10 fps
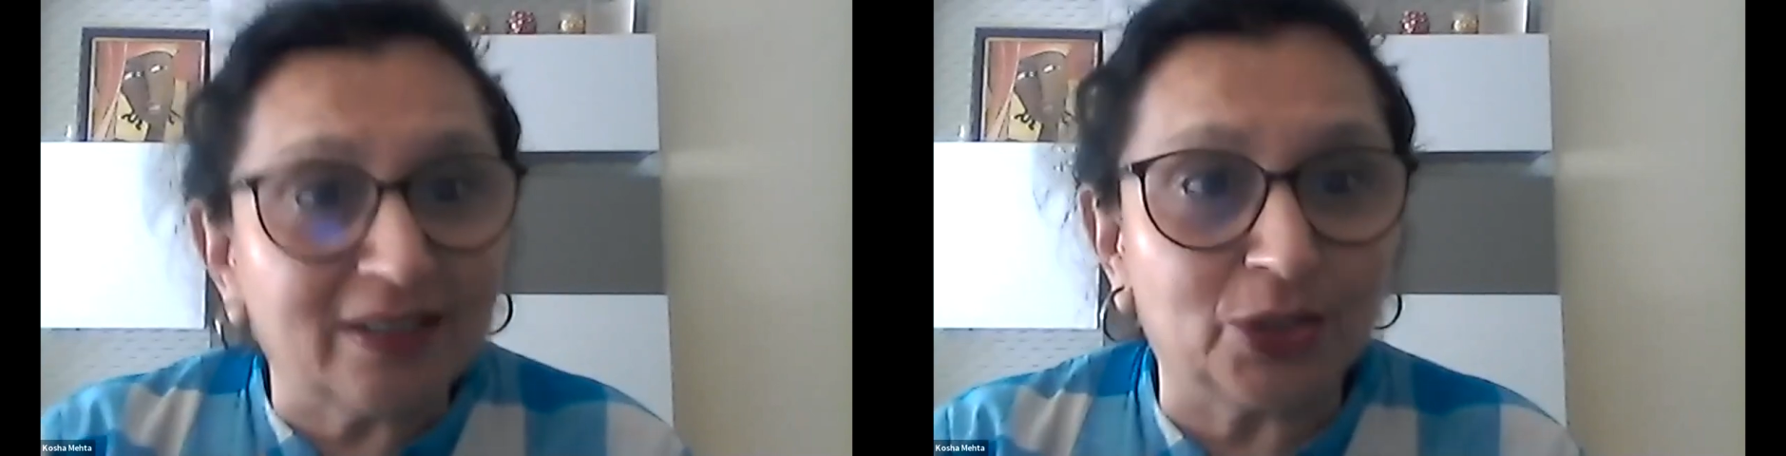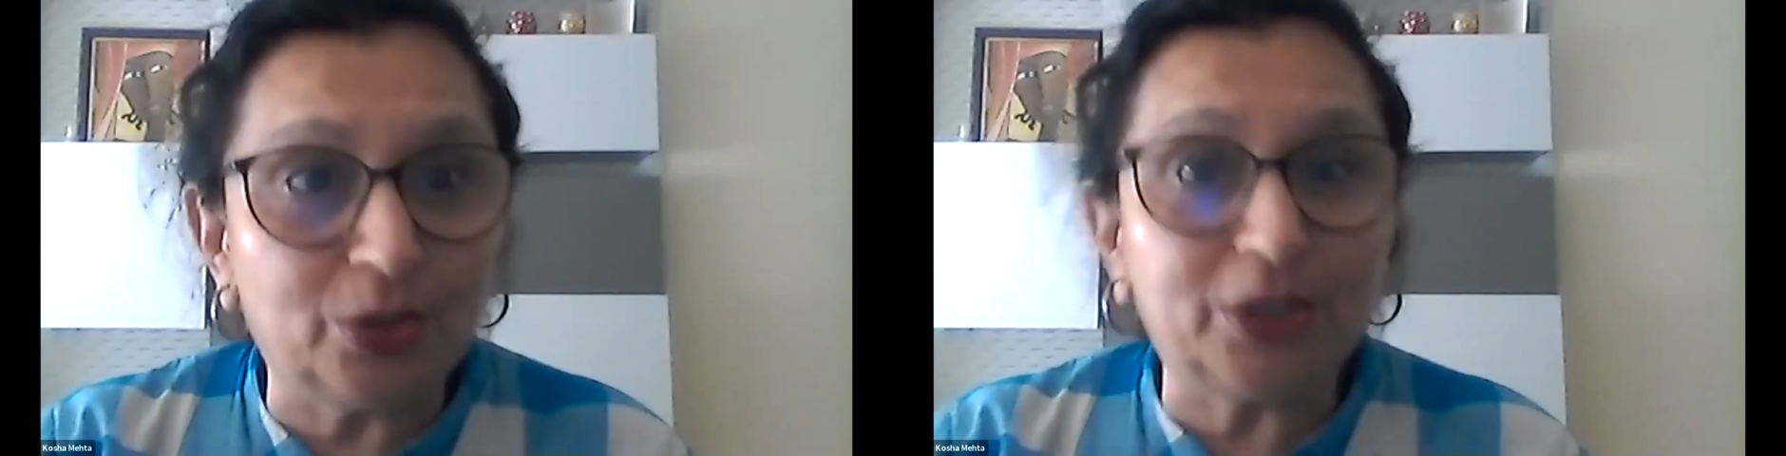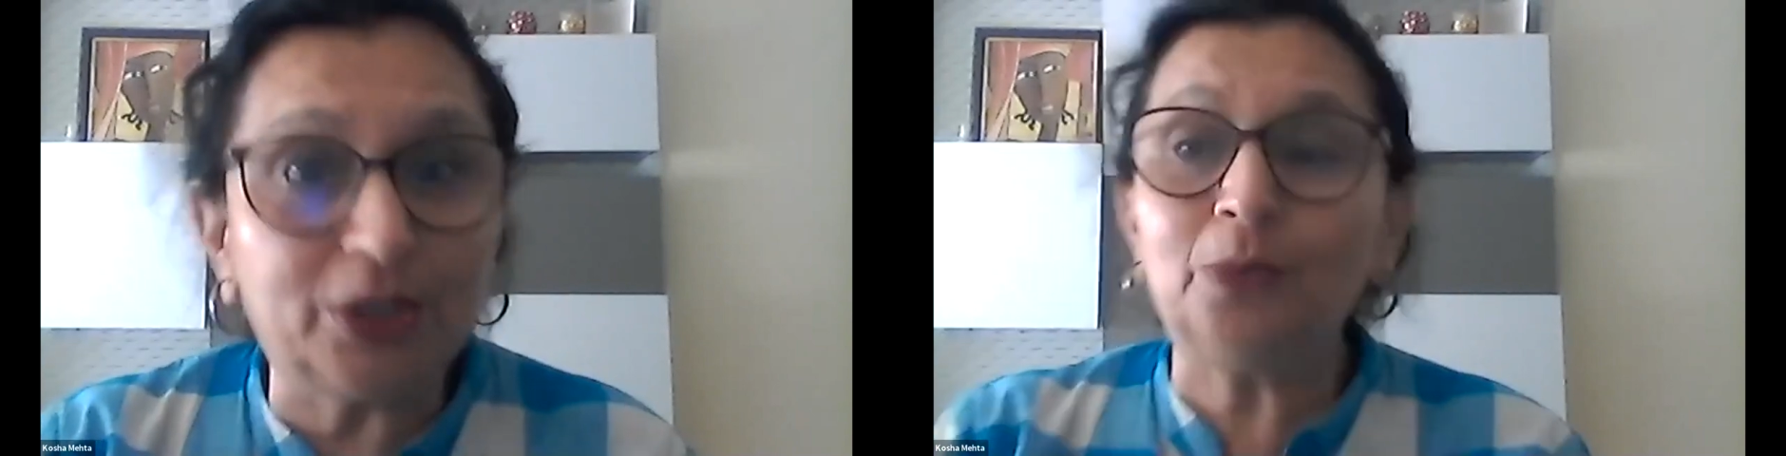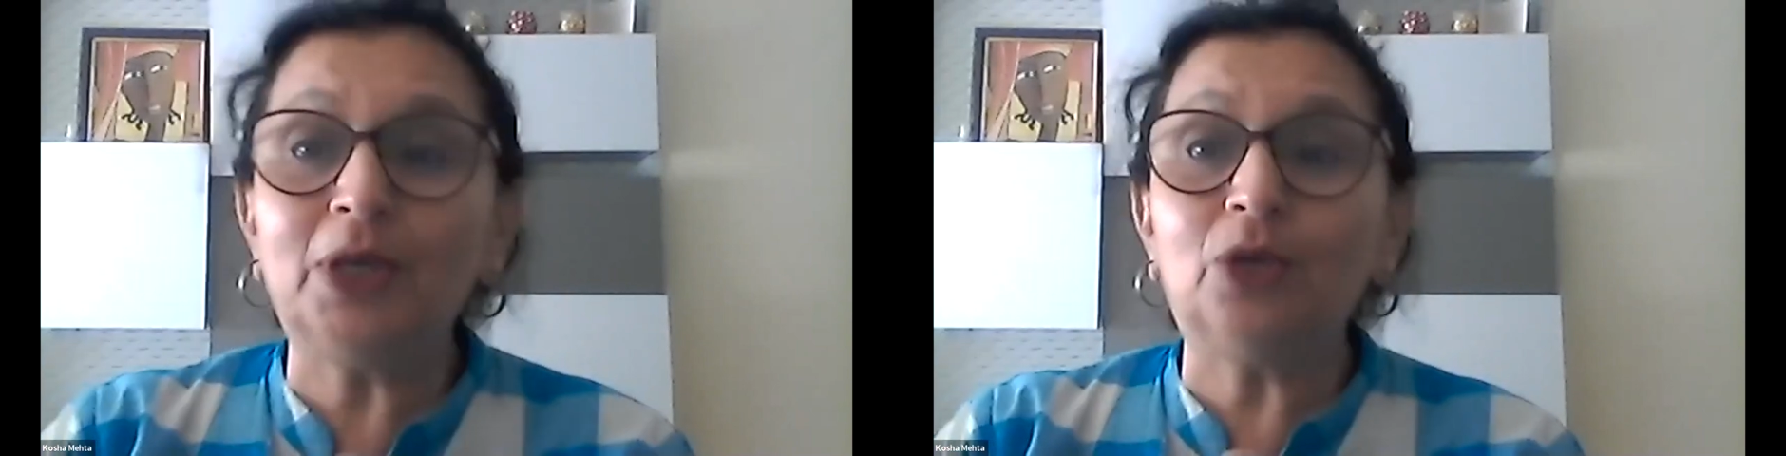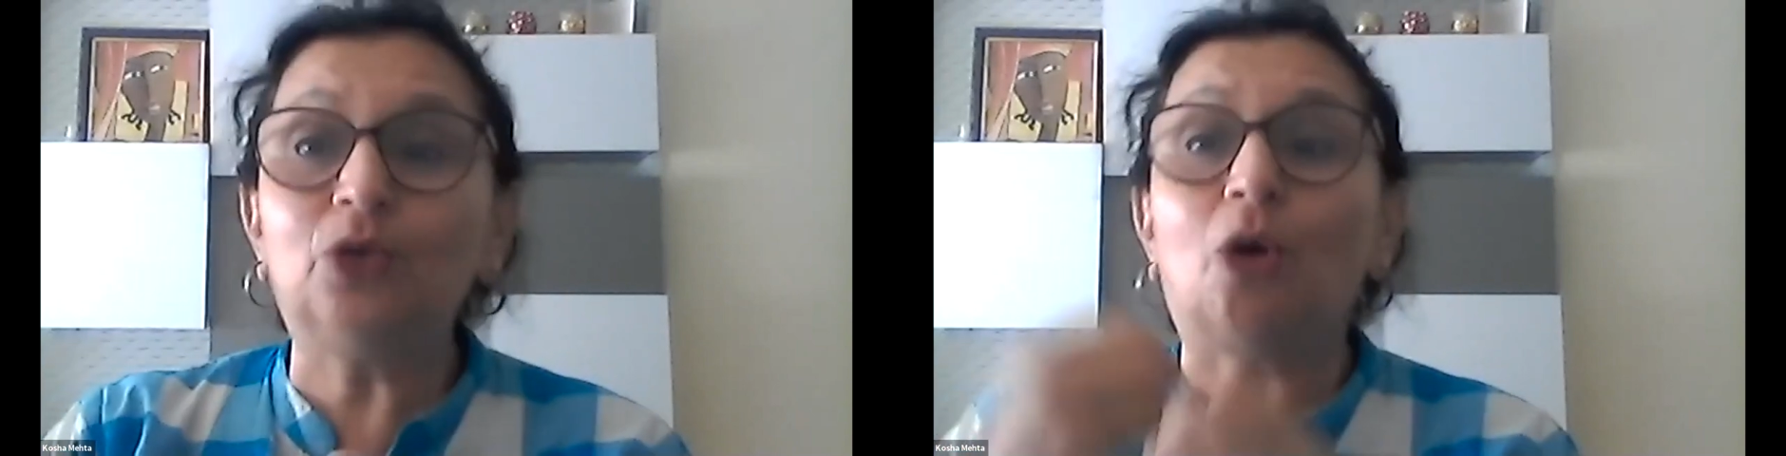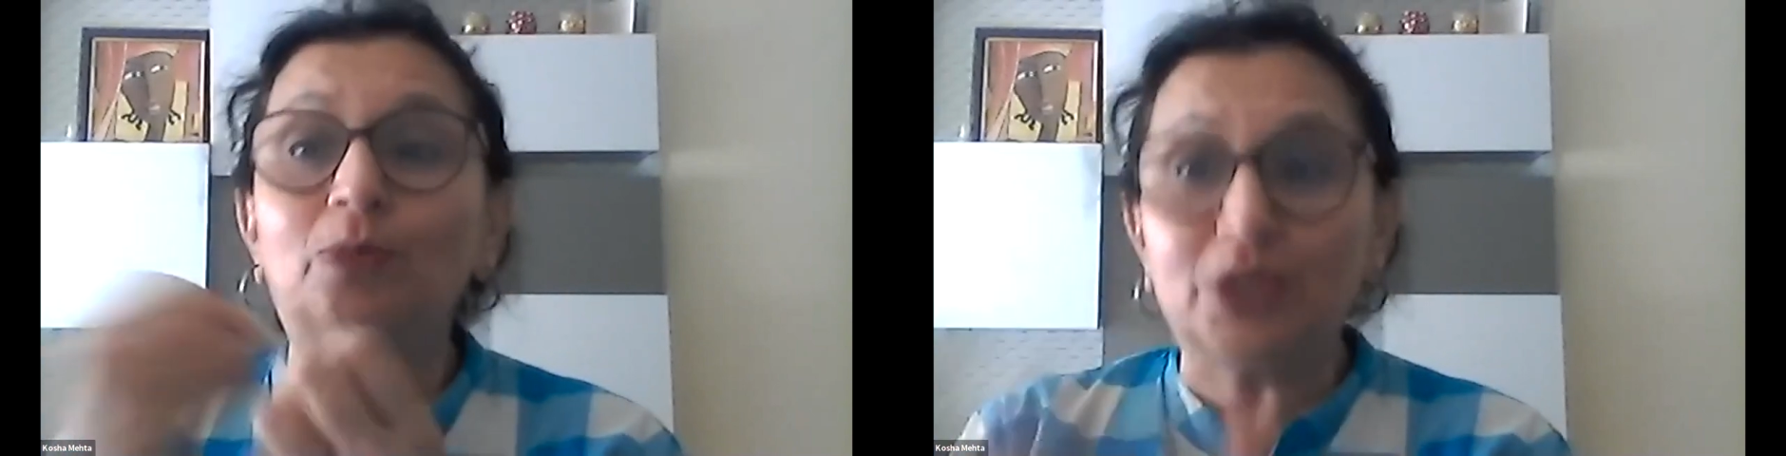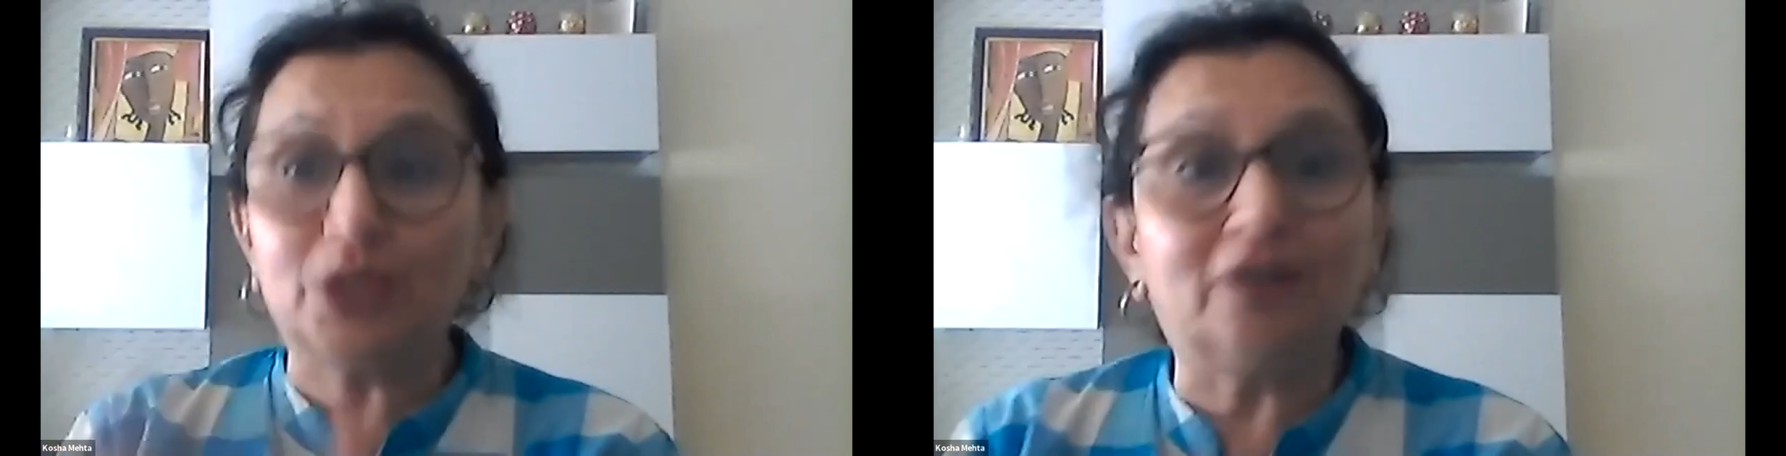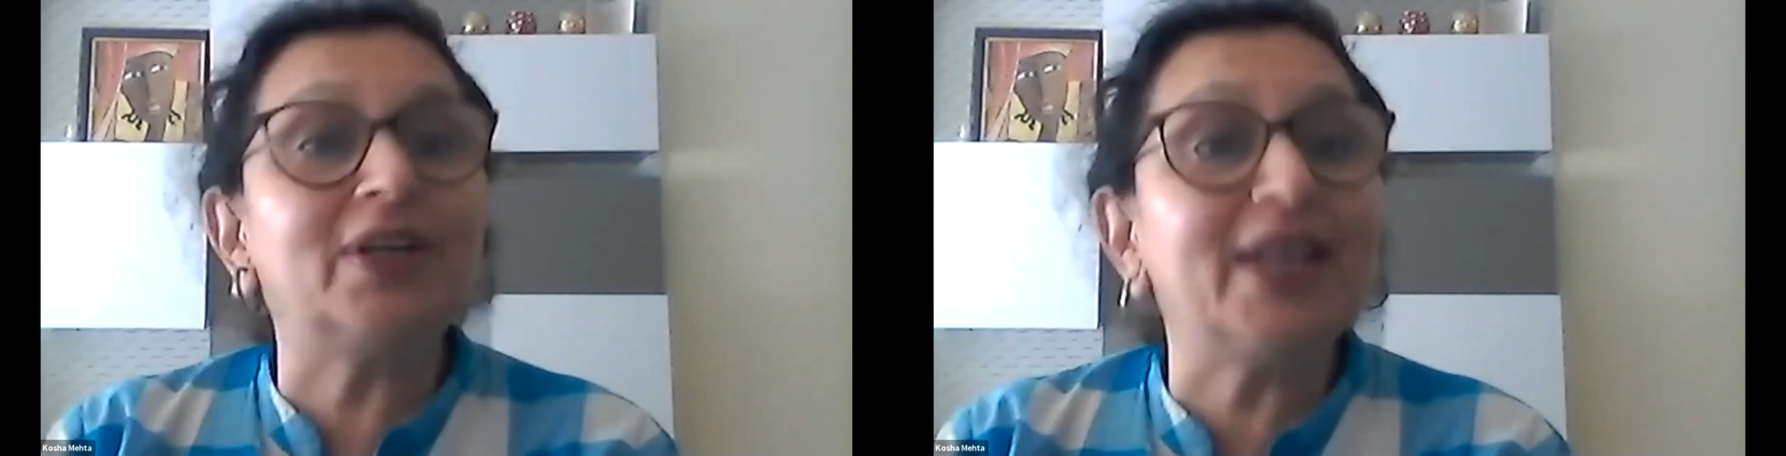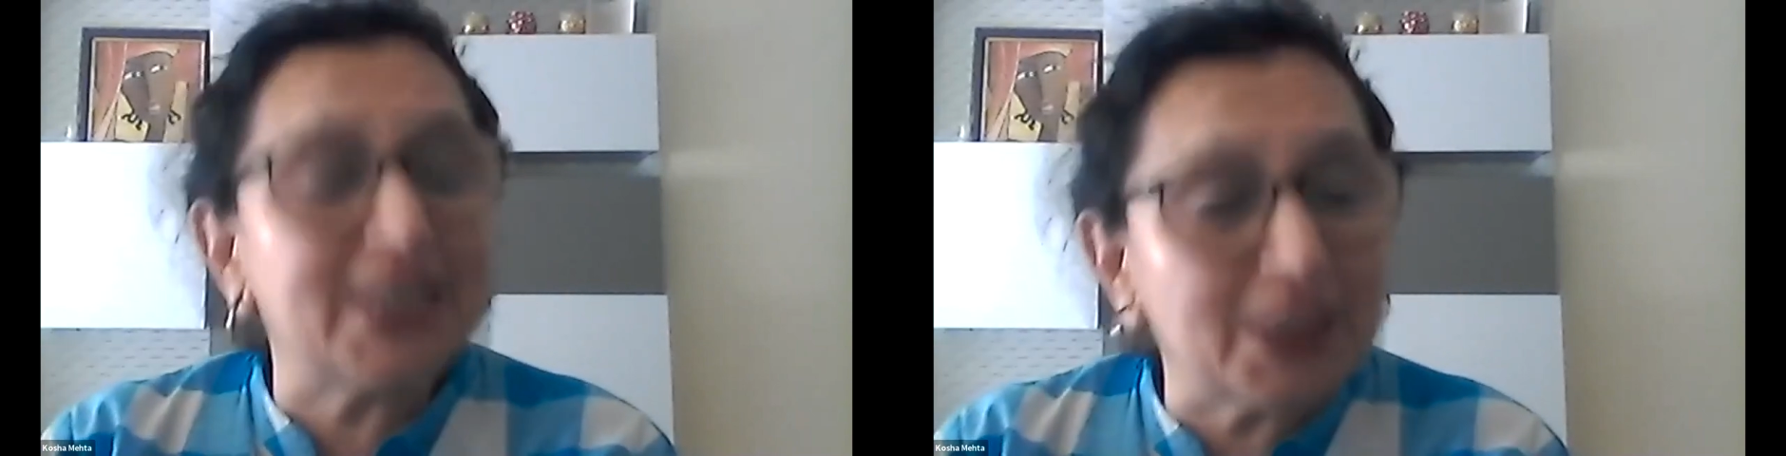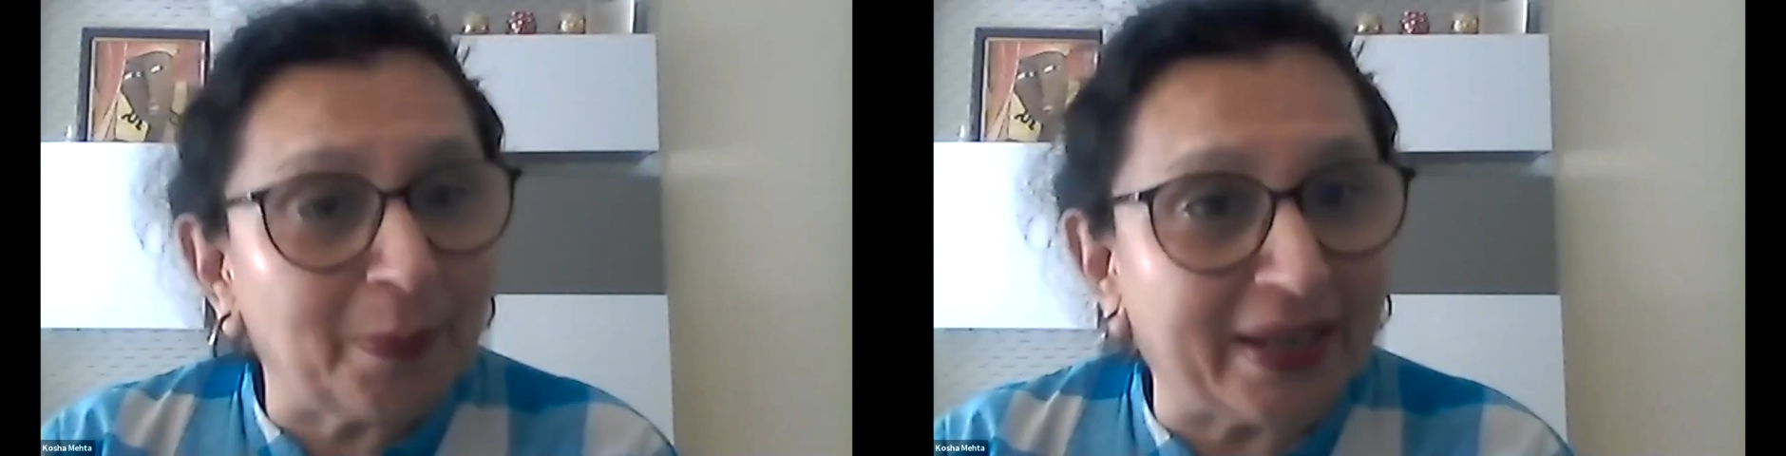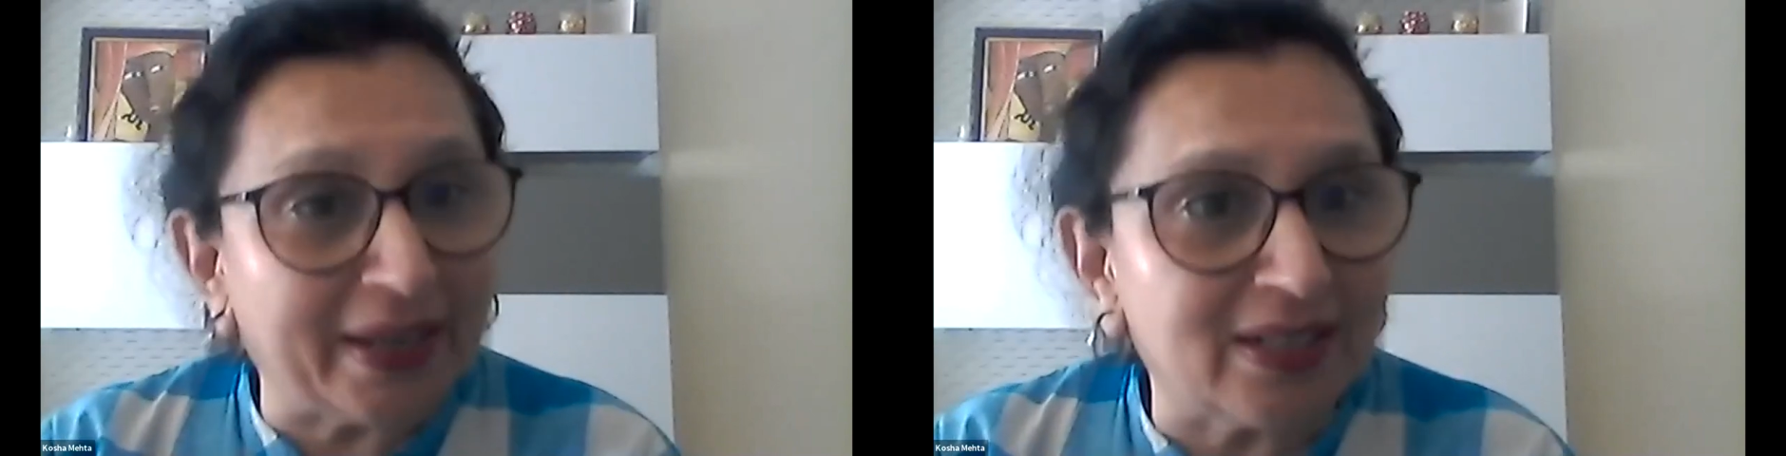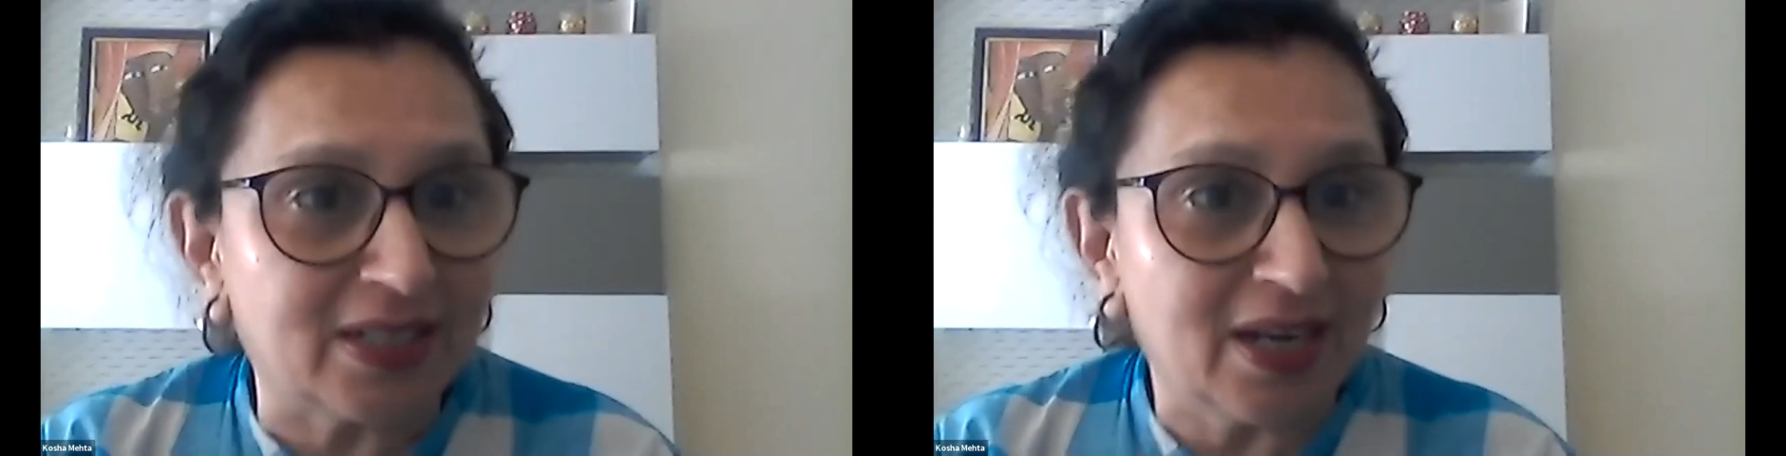You need to be a good observer as a parent.